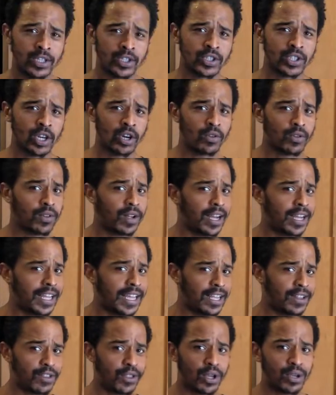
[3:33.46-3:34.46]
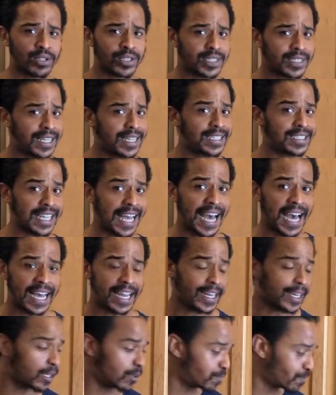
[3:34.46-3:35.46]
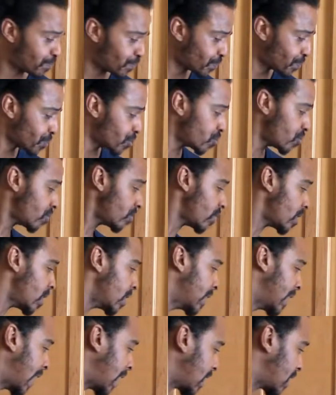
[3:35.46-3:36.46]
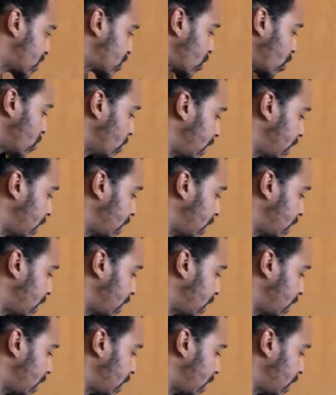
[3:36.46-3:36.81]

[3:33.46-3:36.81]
So again, those things add up. Now let's go